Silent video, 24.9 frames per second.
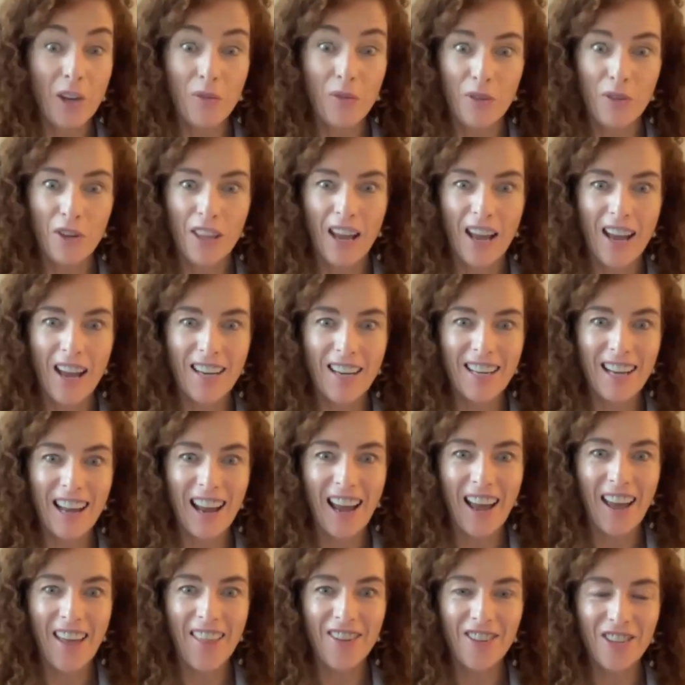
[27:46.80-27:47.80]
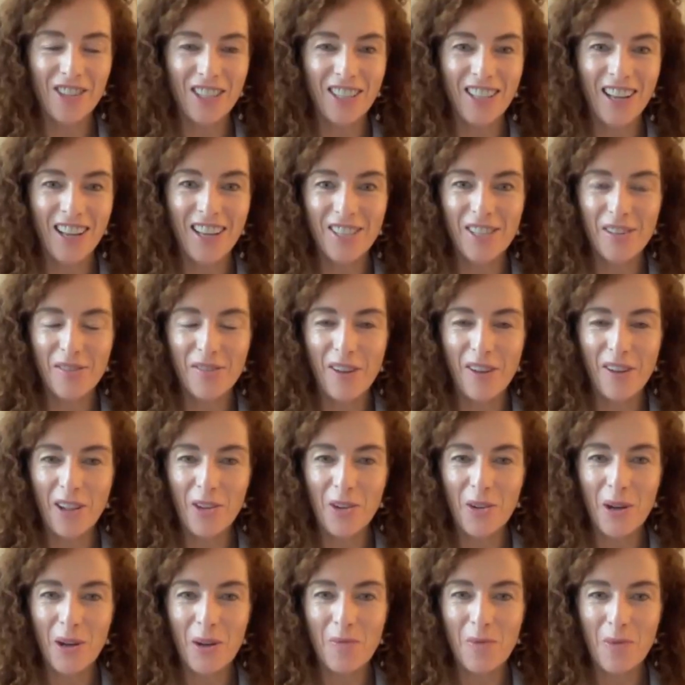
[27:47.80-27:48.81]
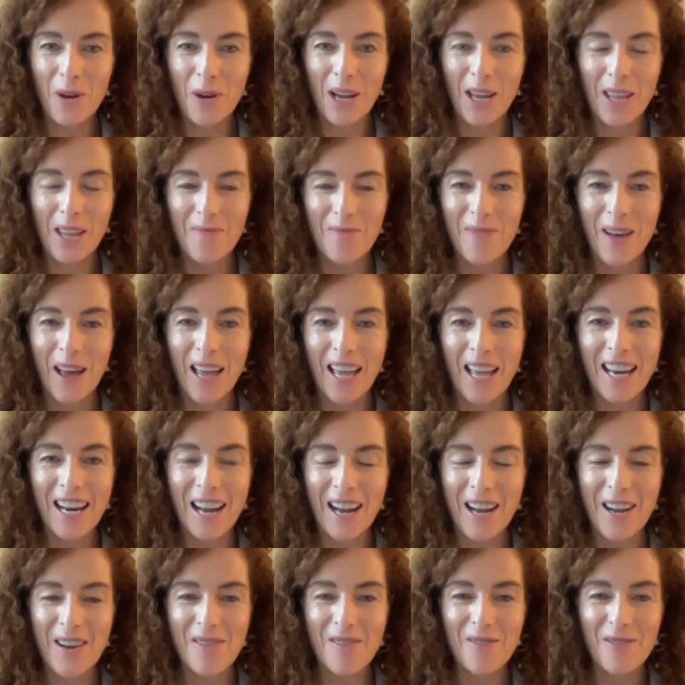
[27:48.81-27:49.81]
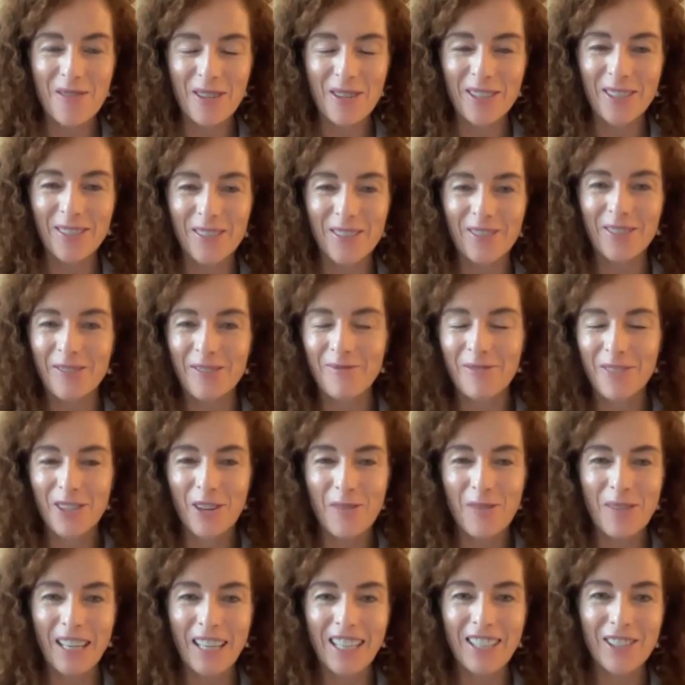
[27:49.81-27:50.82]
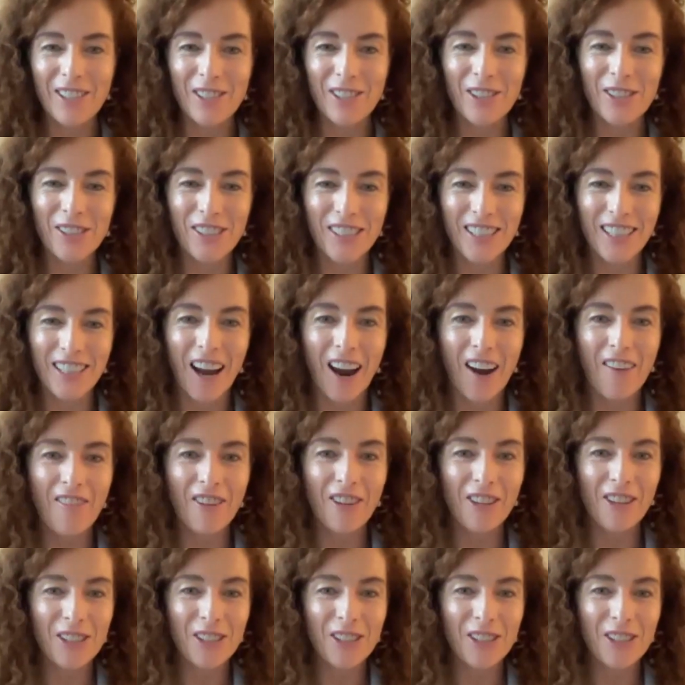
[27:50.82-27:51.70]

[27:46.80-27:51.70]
you for that. Yeah, there's a lot to follow up with, but we're so many issues to cover.